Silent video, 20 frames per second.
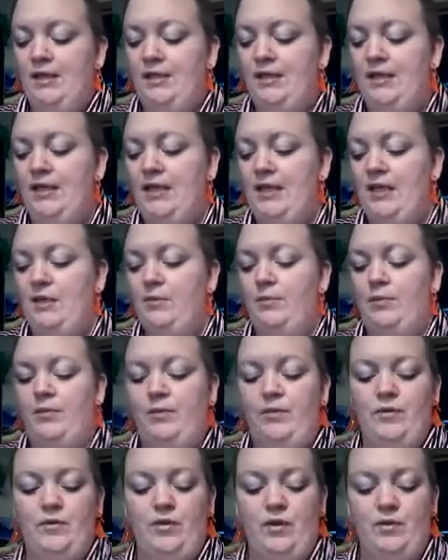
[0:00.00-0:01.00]
Keep
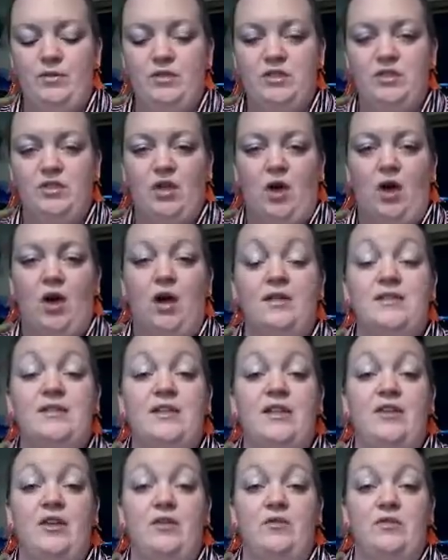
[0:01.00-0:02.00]
those thoughts
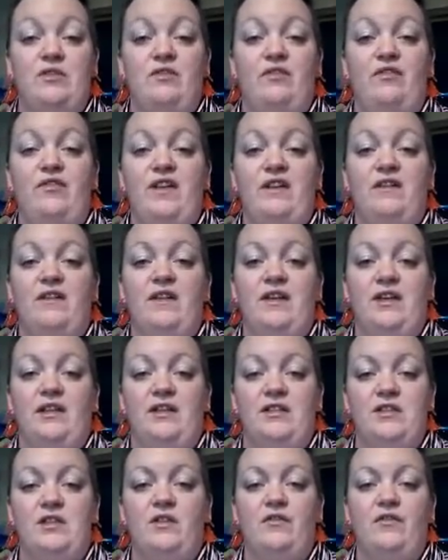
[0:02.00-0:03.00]
and those
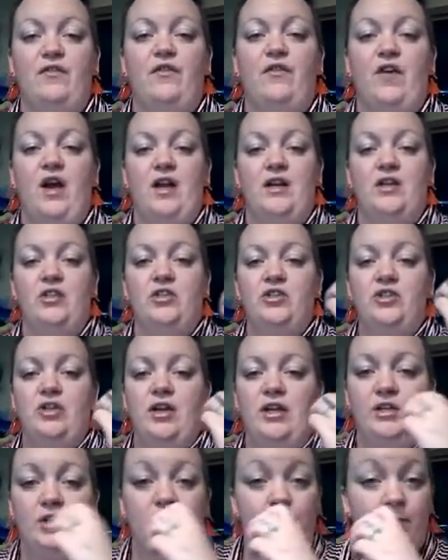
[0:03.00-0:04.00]
feelings fresh
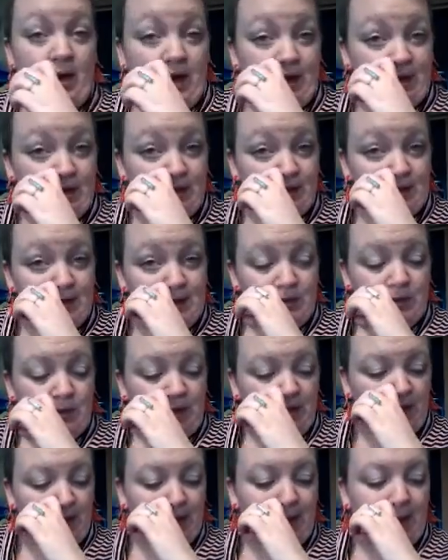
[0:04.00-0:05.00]
in your mind this
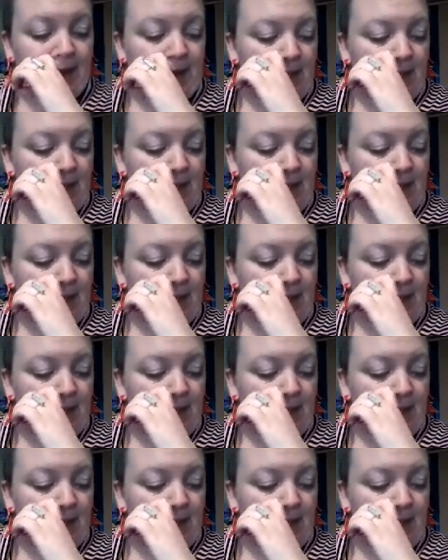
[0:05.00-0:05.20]
week,